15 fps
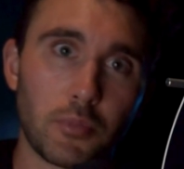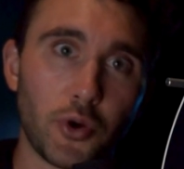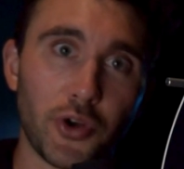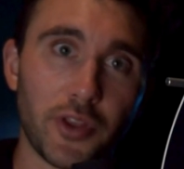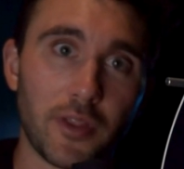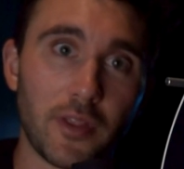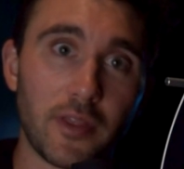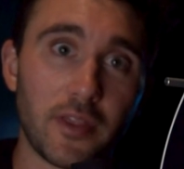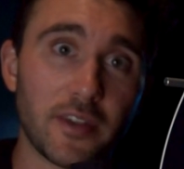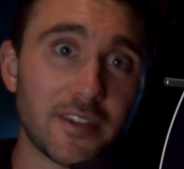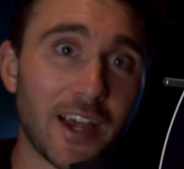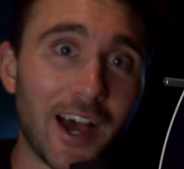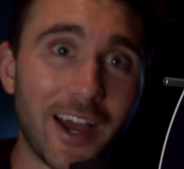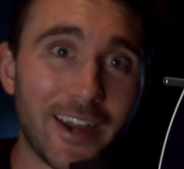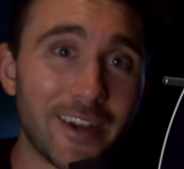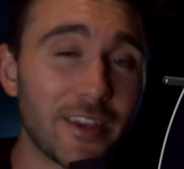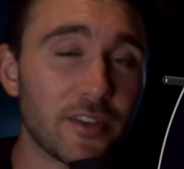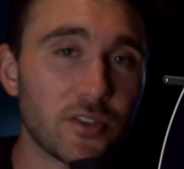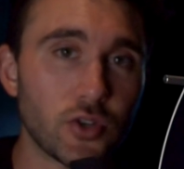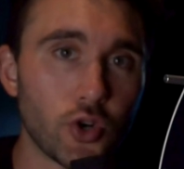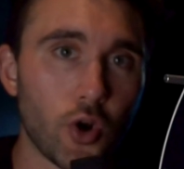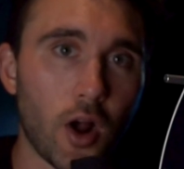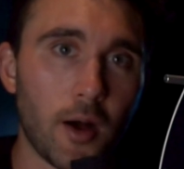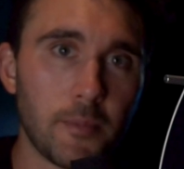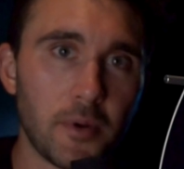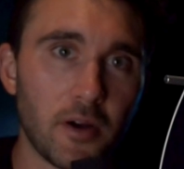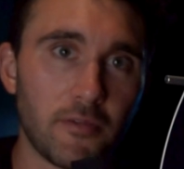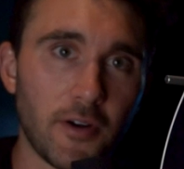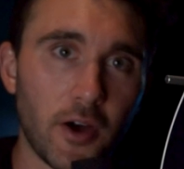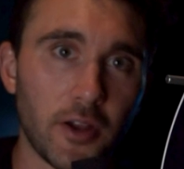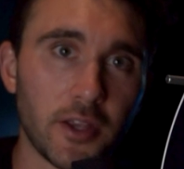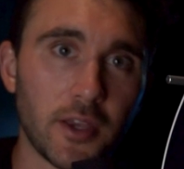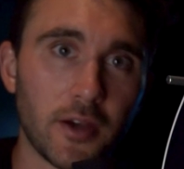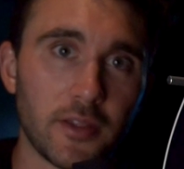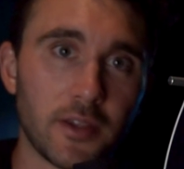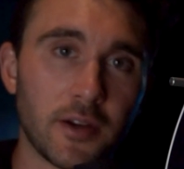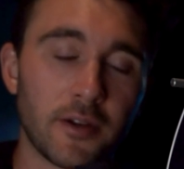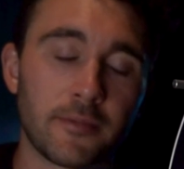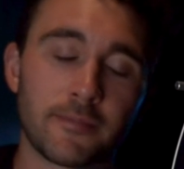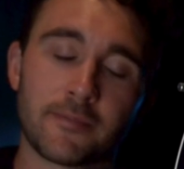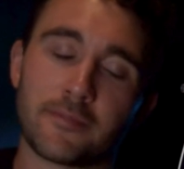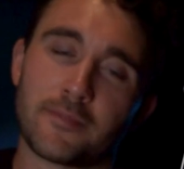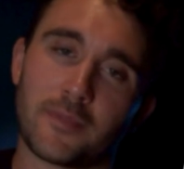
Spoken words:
put the tiniest drop of honey on there.